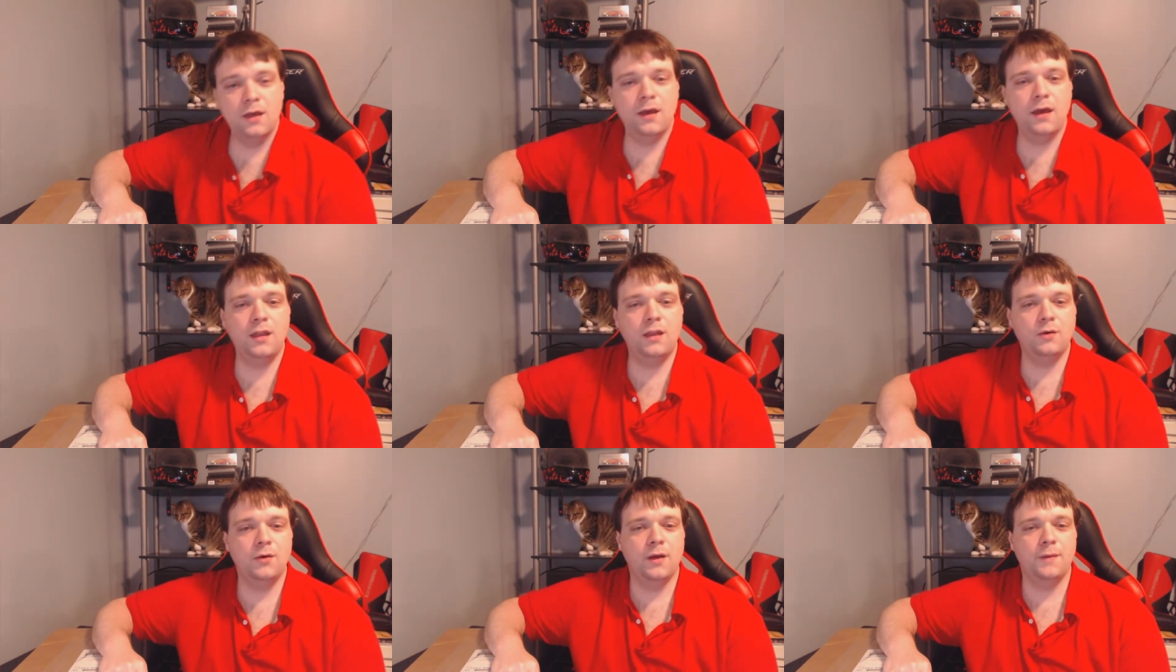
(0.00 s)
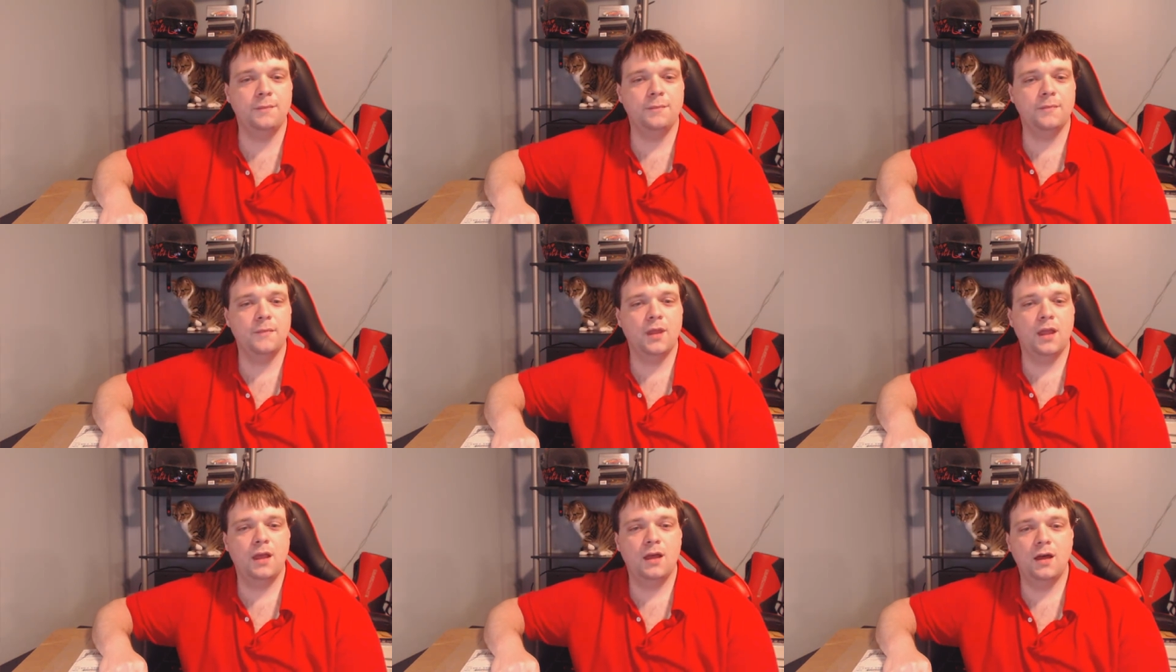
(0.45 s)
Anyway,
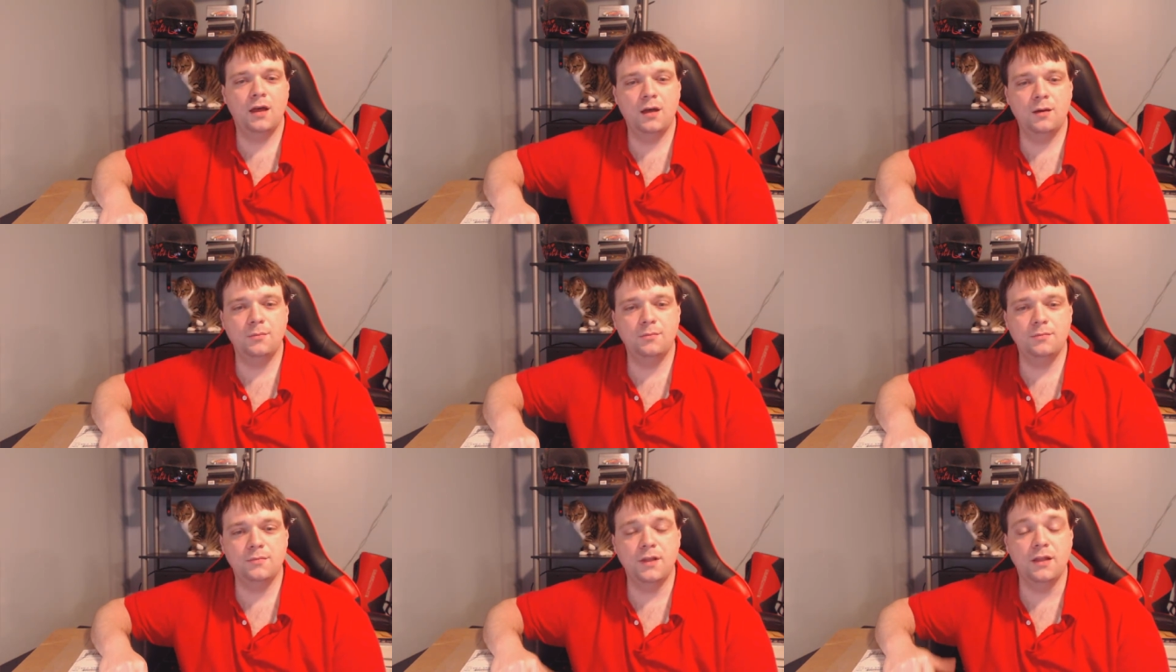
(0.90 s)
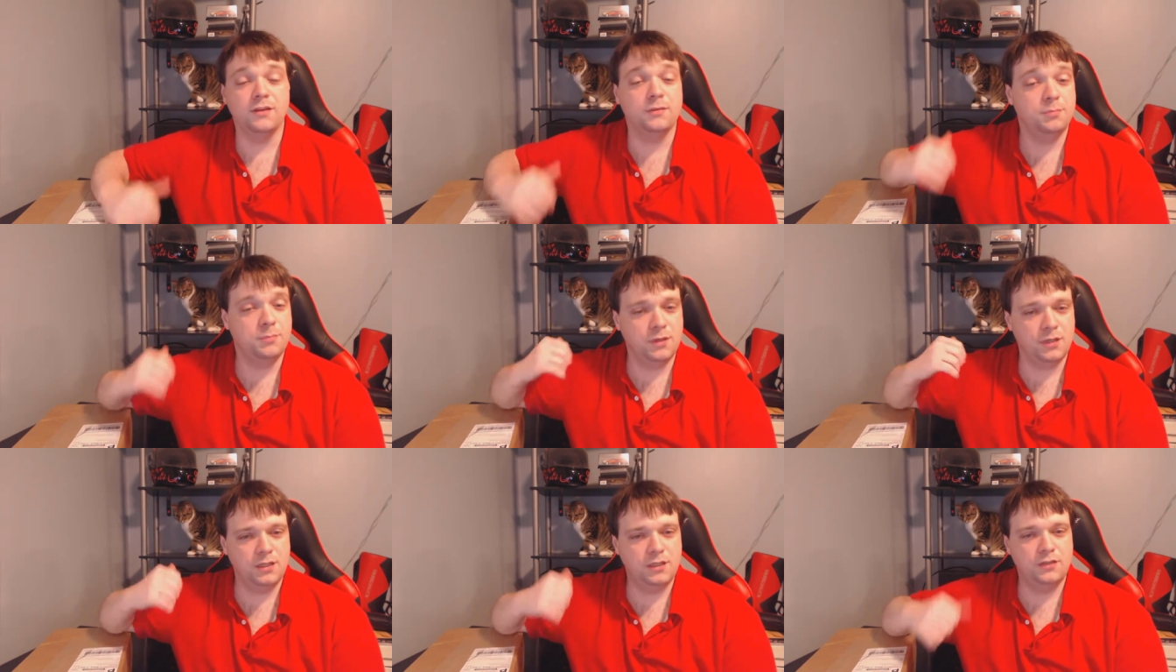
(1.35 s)

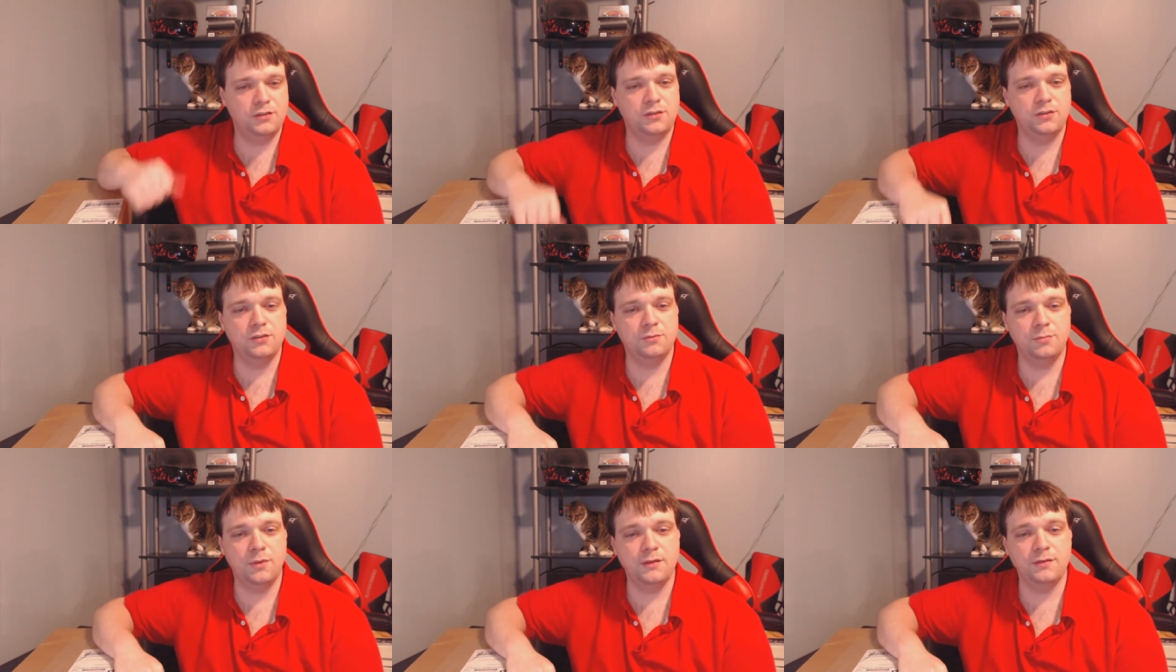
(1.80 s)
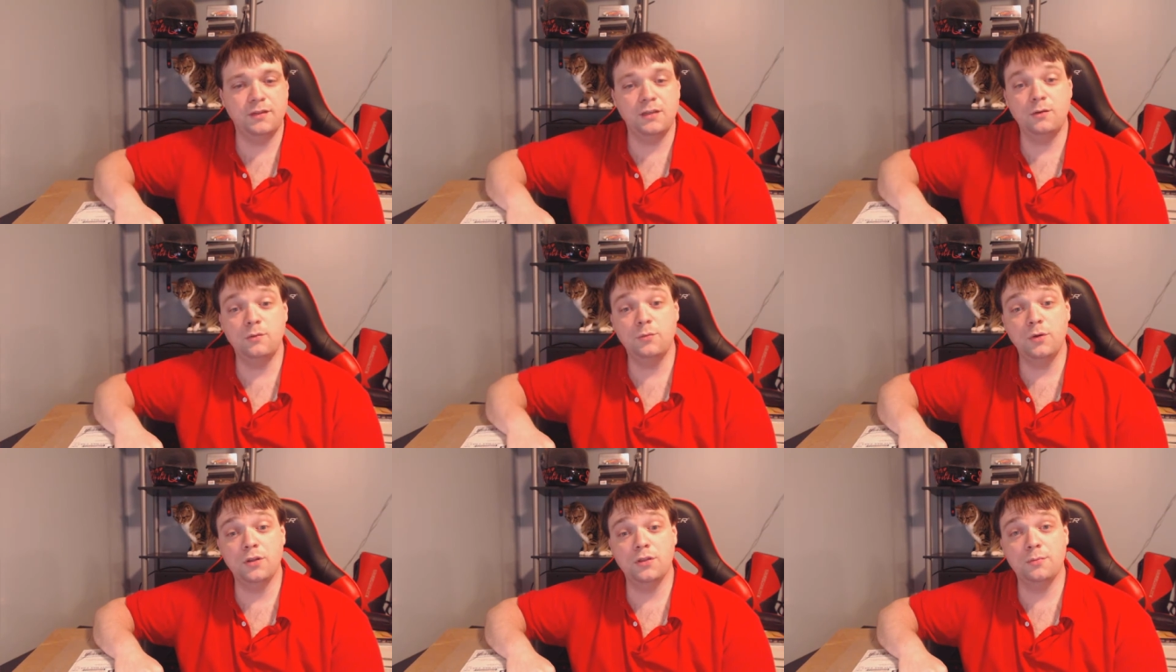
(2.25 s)
that's Millie. She's
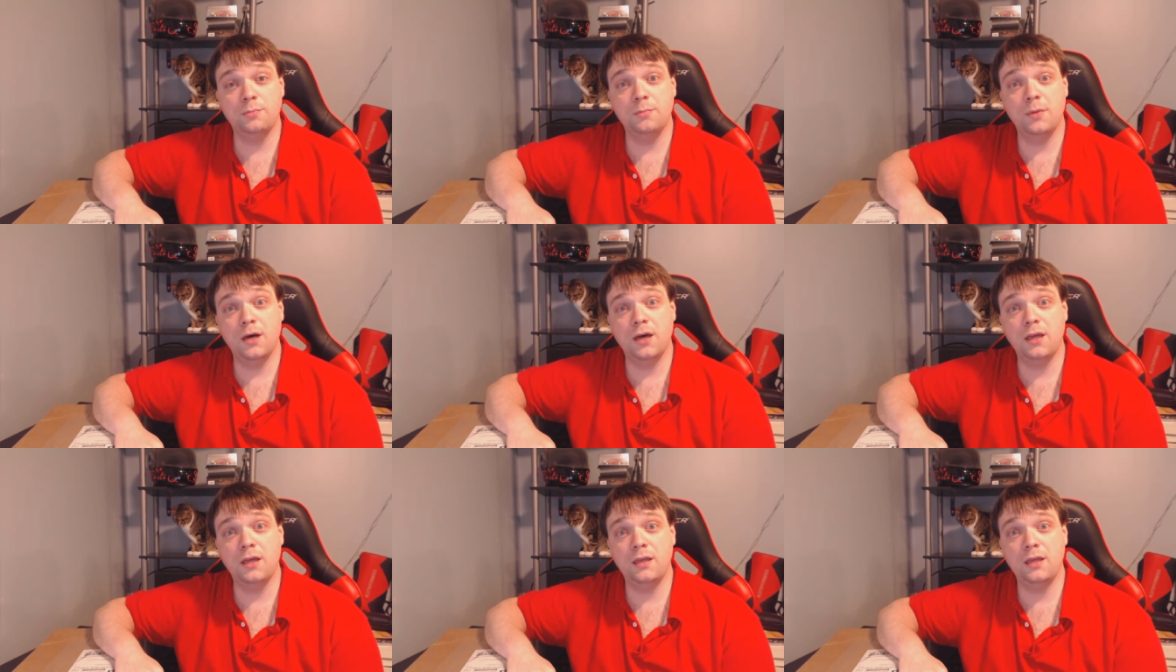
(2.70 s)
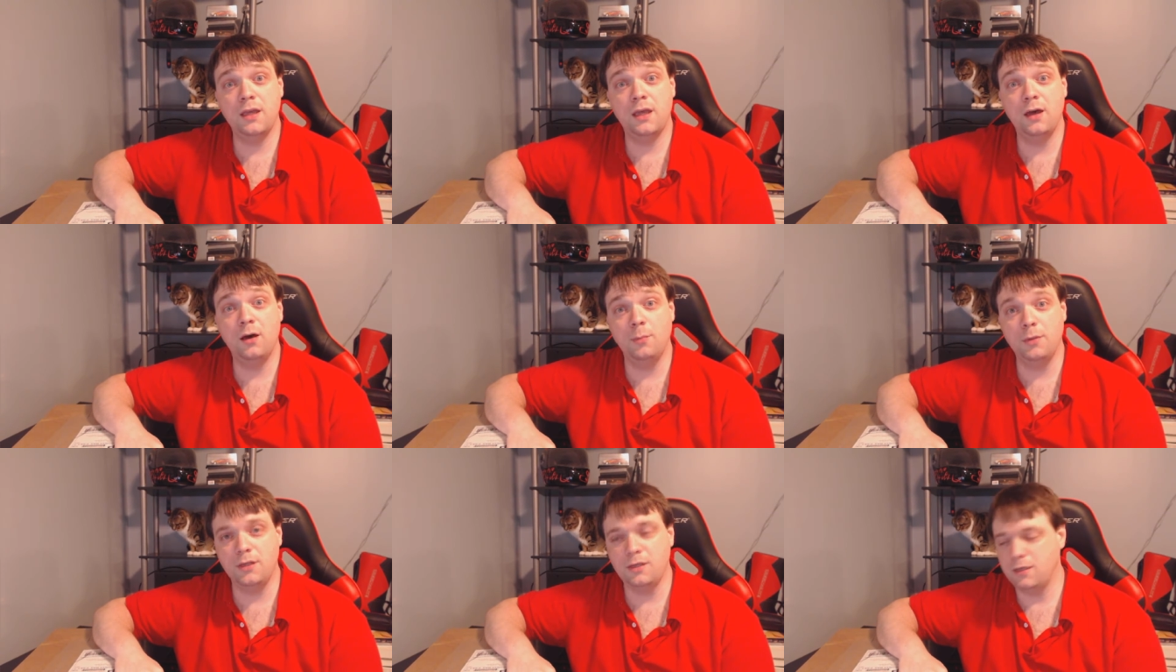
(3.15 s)
messing with my
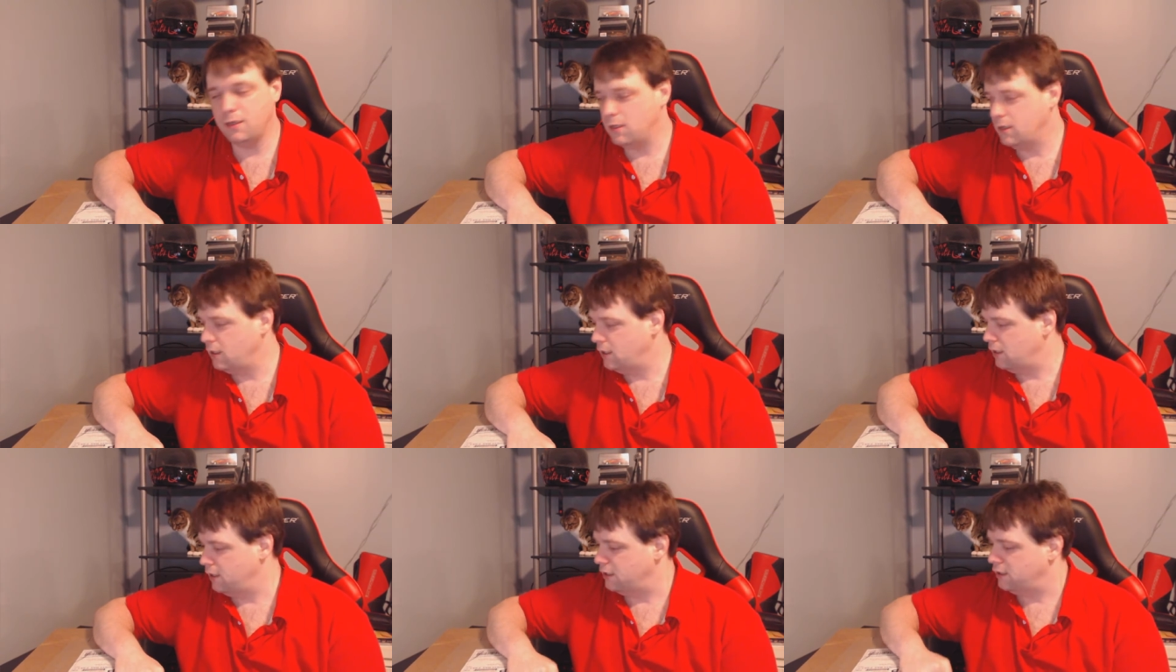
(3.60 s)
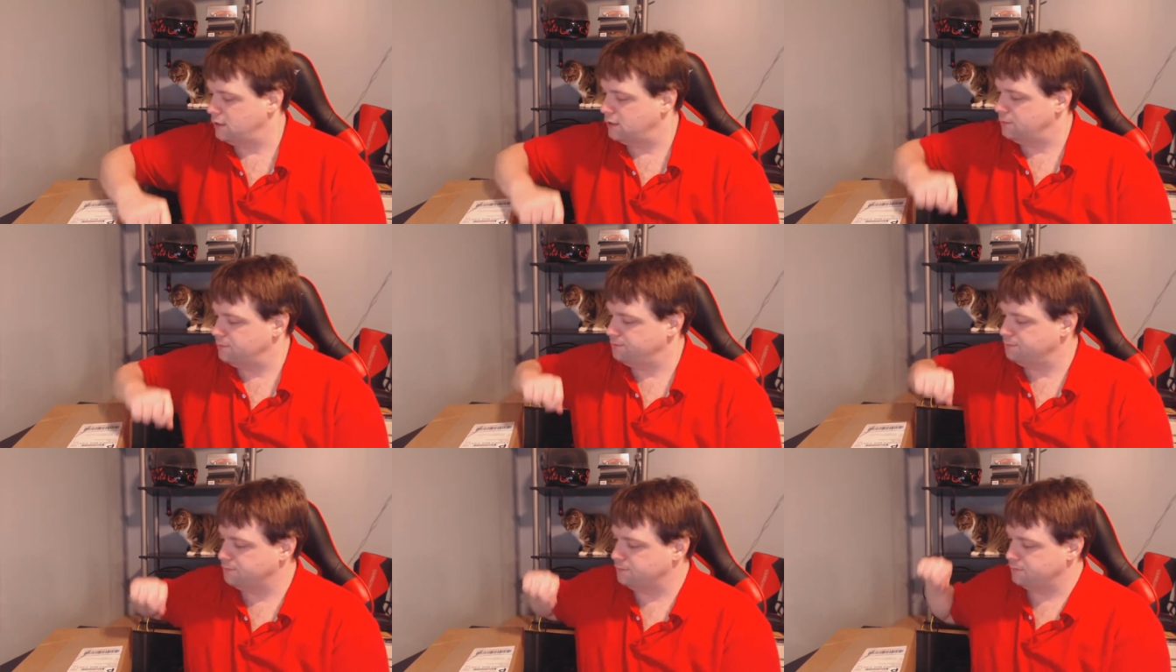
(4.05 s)
helmet.
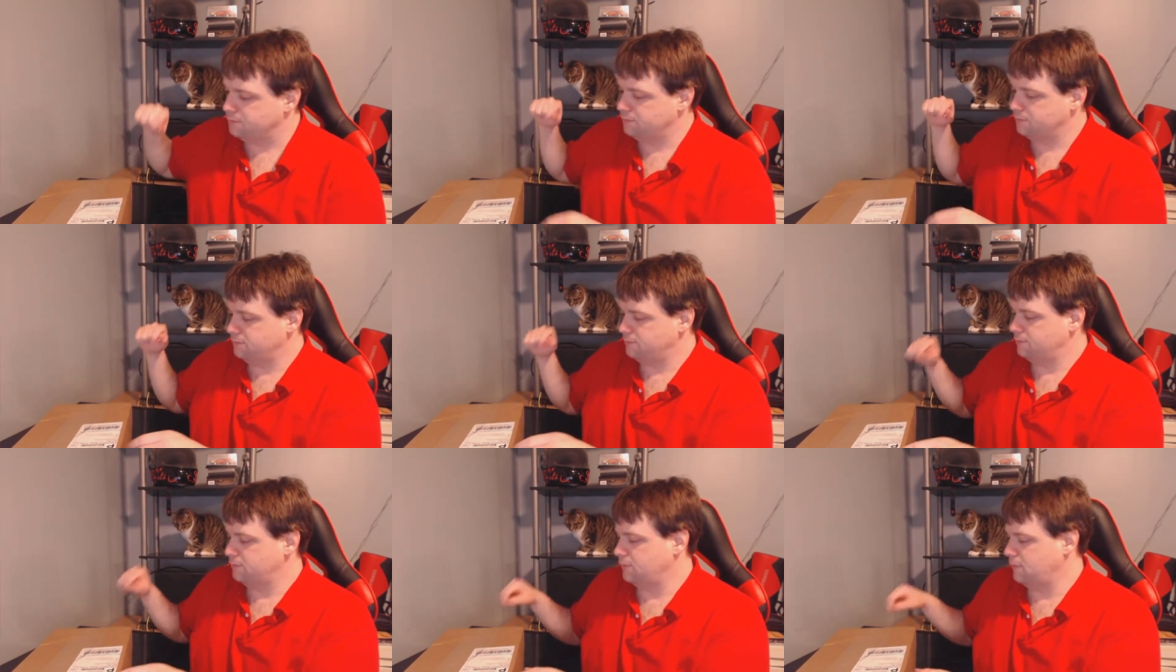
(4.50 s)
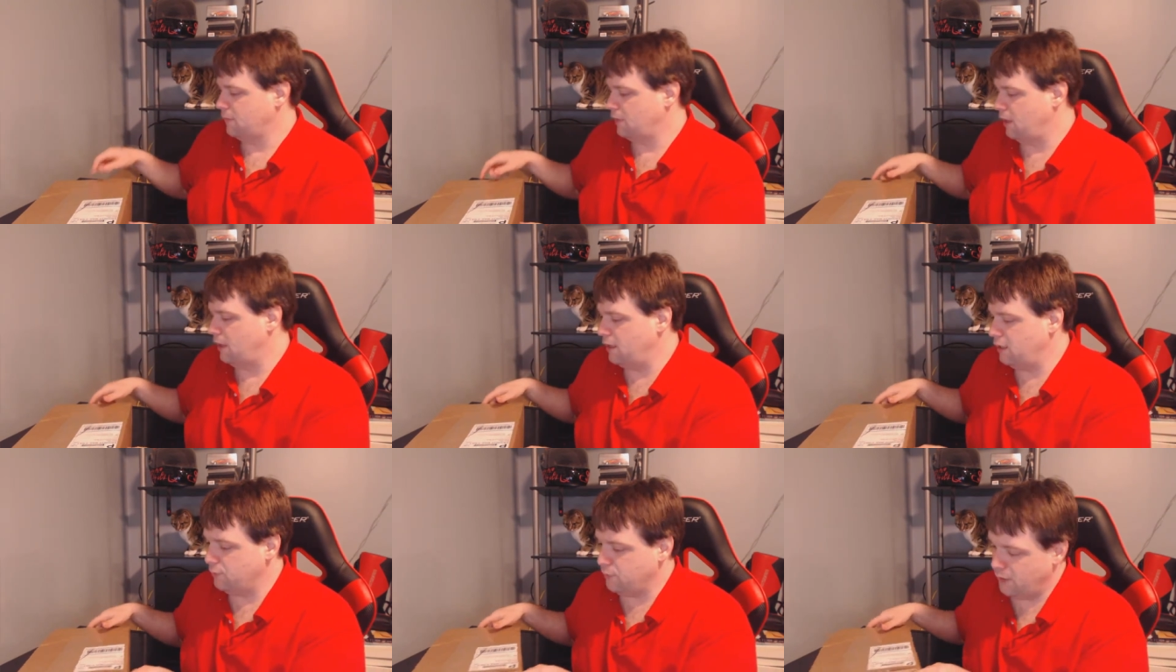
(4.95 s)
Um,
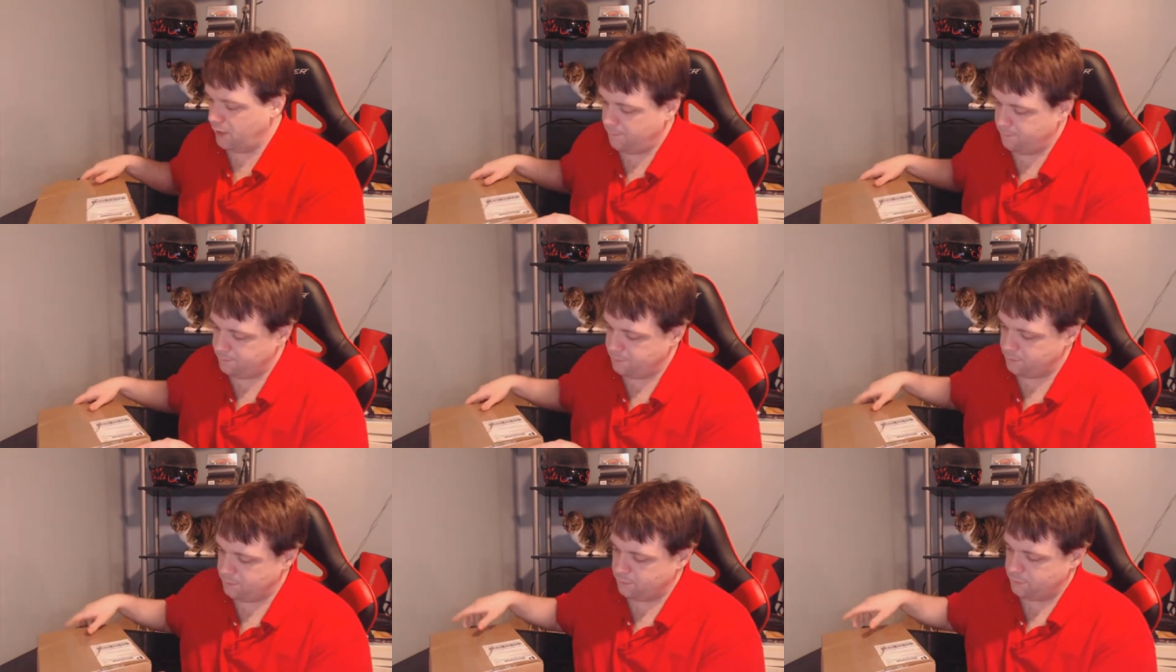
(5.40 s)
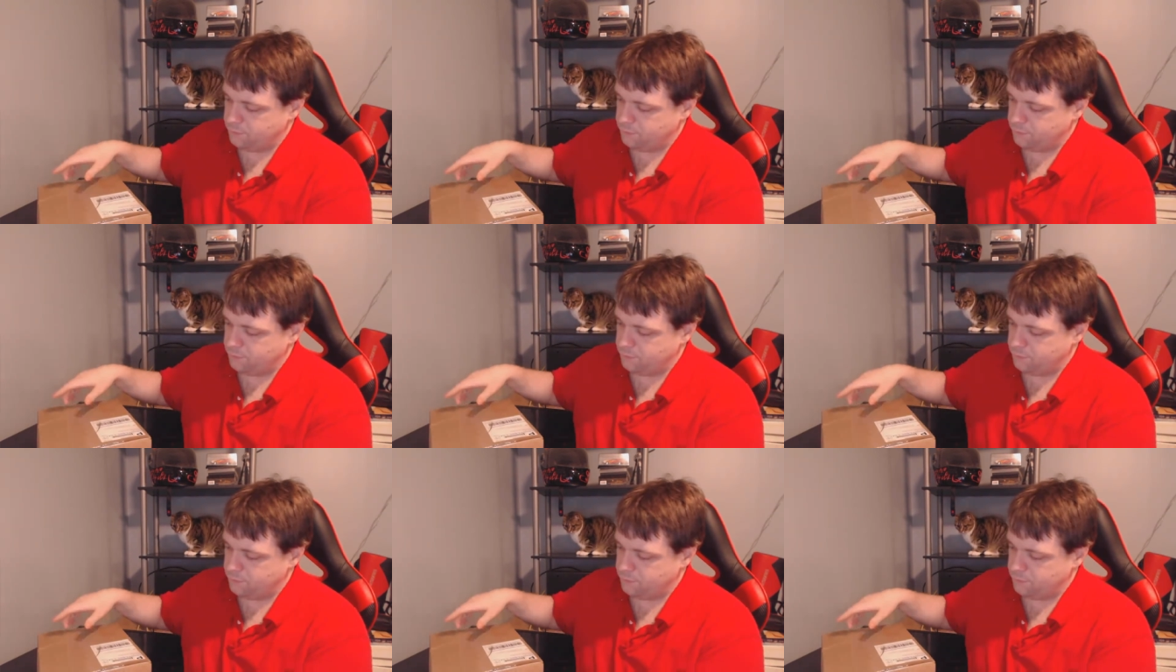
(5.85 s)
anyway, I'm